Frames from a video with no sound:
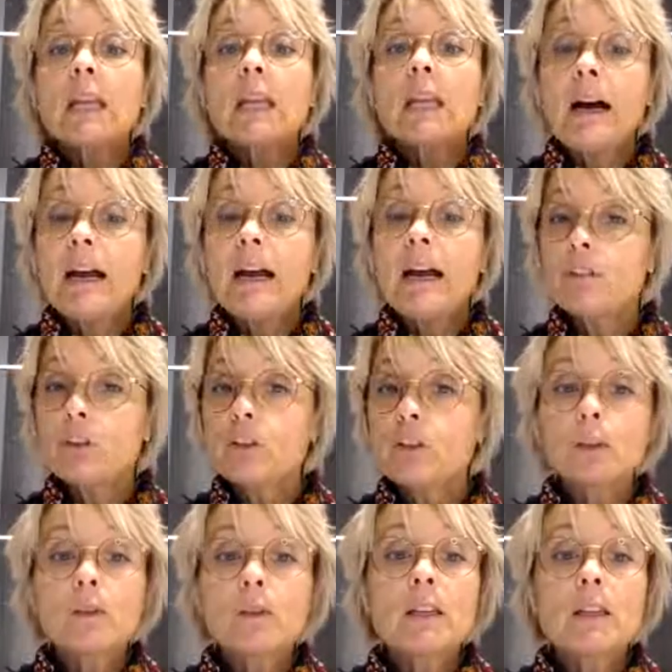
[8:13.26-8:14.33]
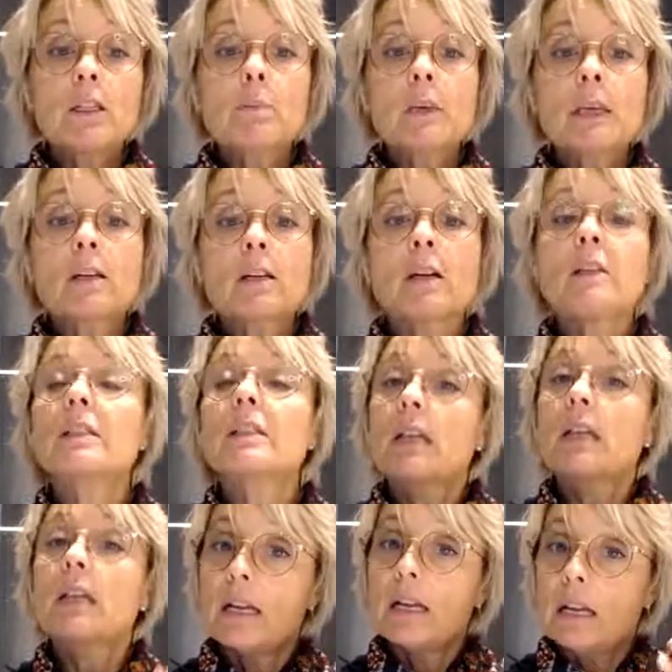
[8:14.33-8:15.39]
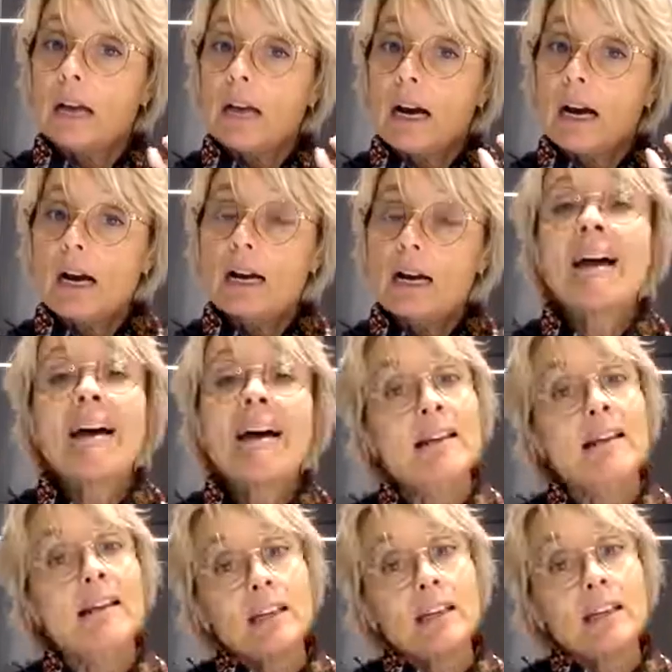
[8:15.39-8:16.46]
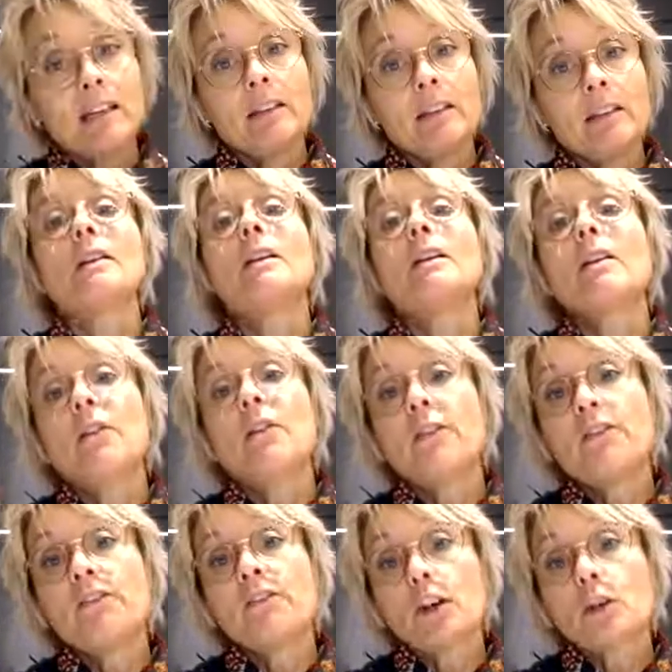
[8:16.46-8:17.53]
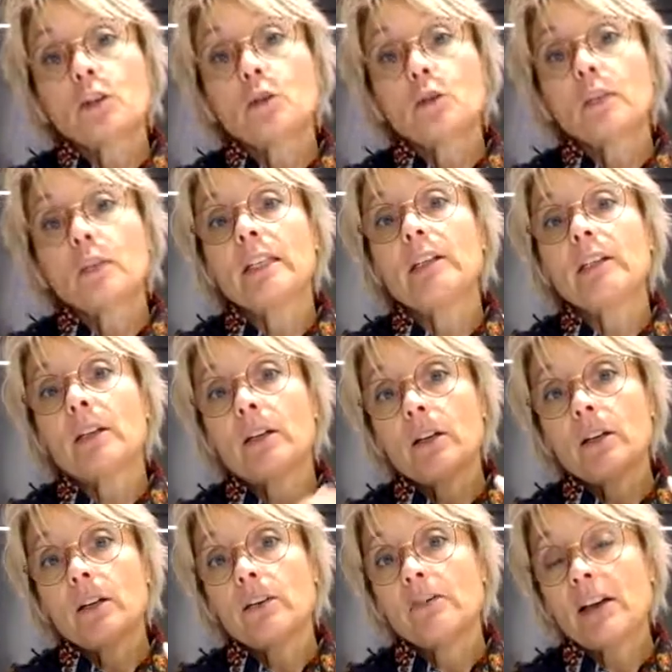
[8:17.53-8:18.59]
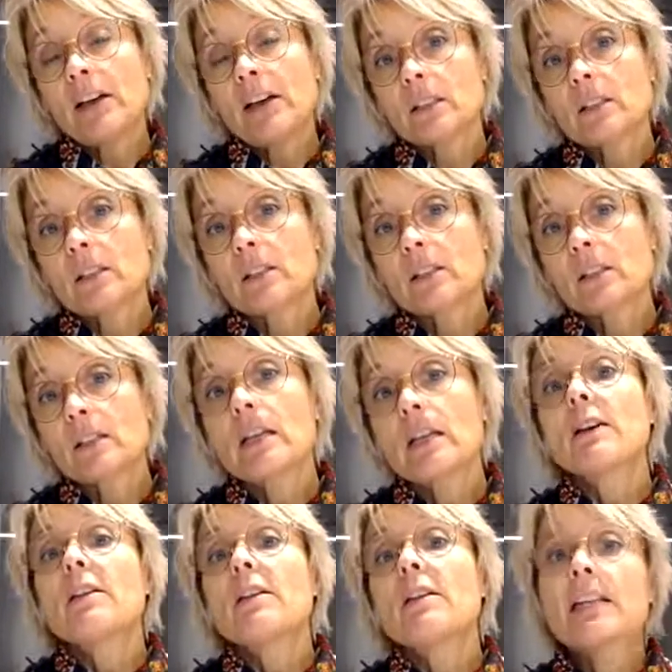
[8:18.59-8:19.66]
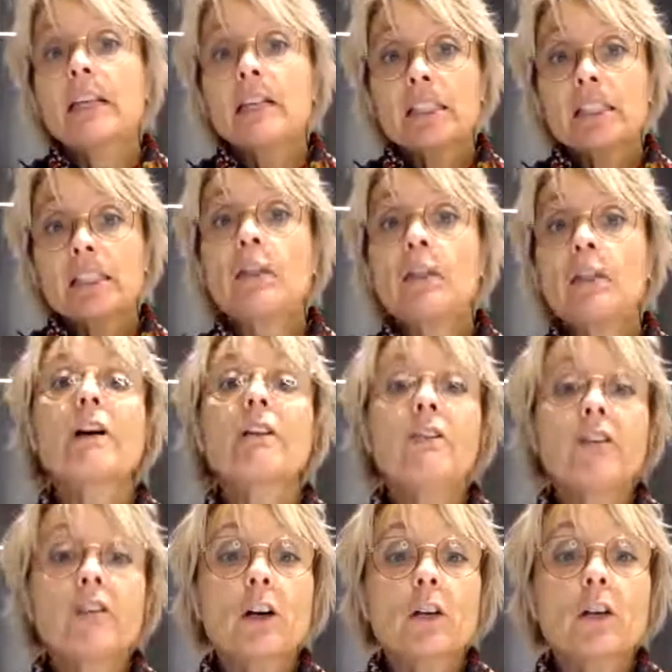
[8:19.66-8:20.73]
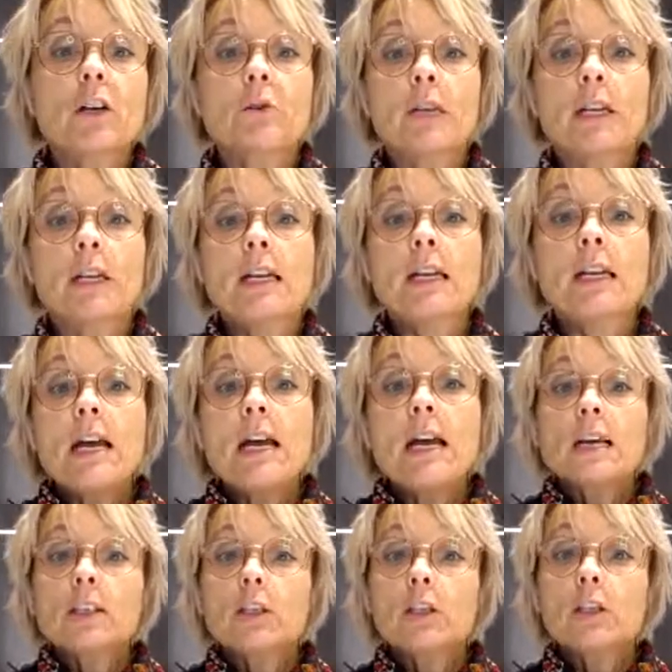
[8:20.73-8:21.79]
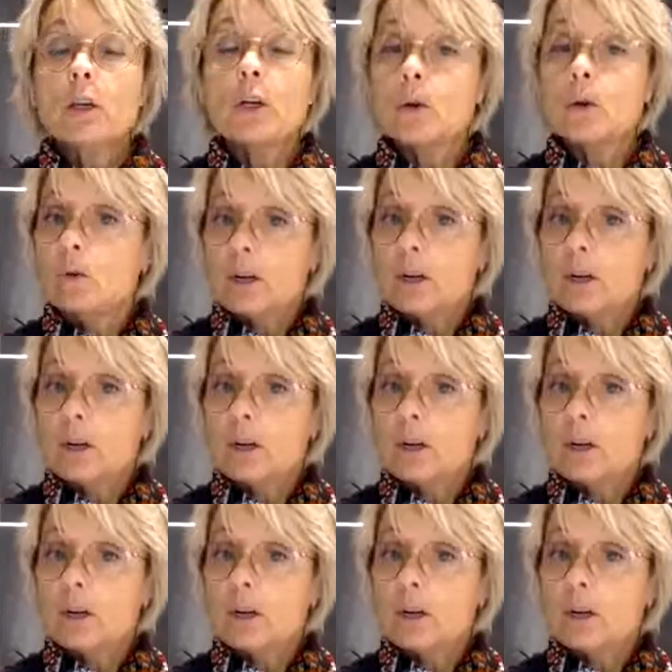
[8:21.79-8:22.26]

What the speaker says: I have chosen this because I add in the Feng Shui factors, the criteria of Feng Shui. So,